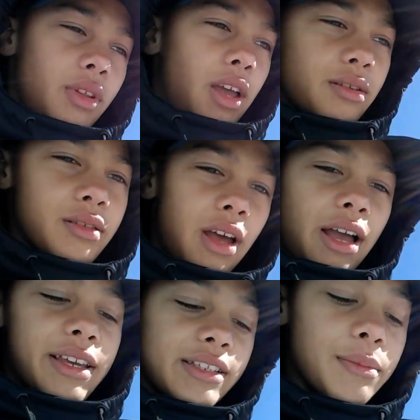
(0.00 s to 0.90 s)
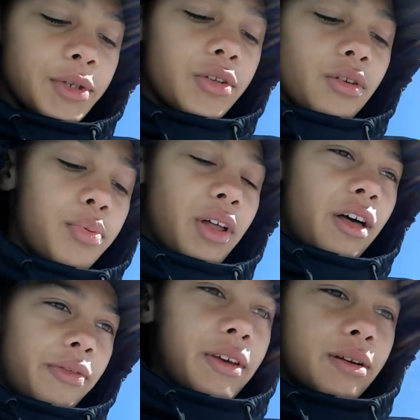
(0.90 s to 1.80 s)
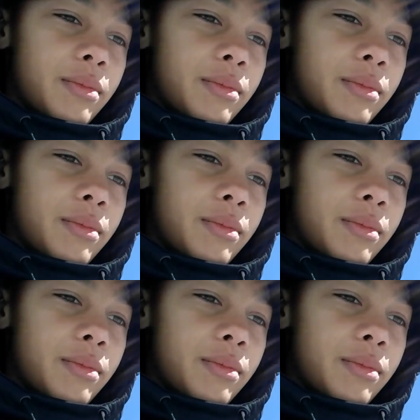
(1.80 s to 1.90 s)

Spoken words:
like, I guess I'm gonna do the plow thing.